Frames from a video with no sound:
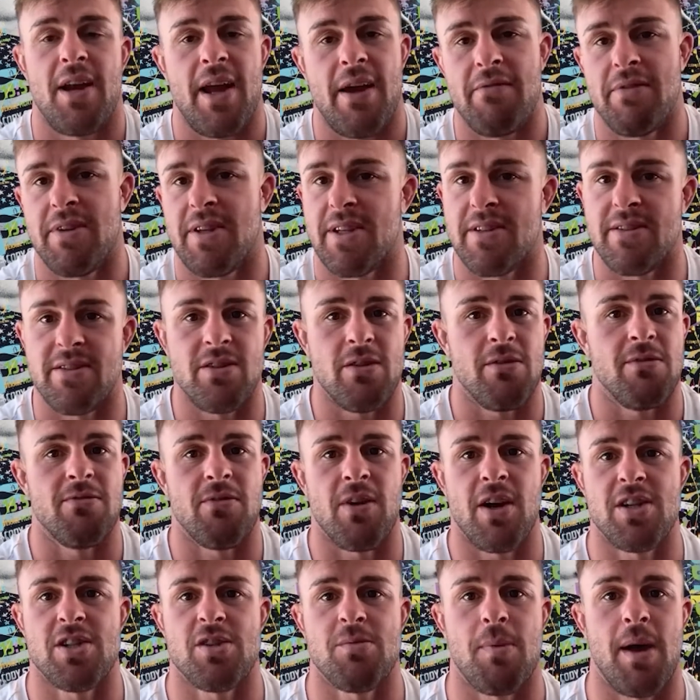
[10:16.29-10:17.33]
and everything's still
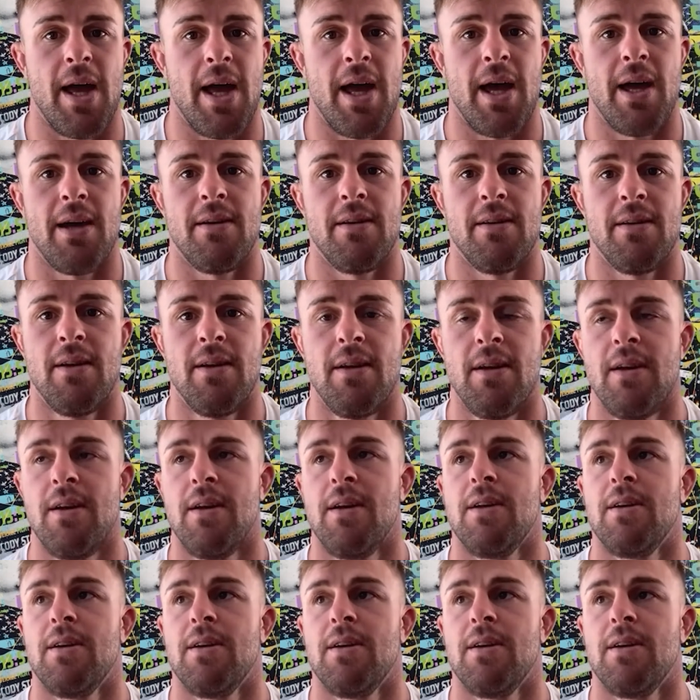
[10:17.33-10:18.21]
fresh in my head,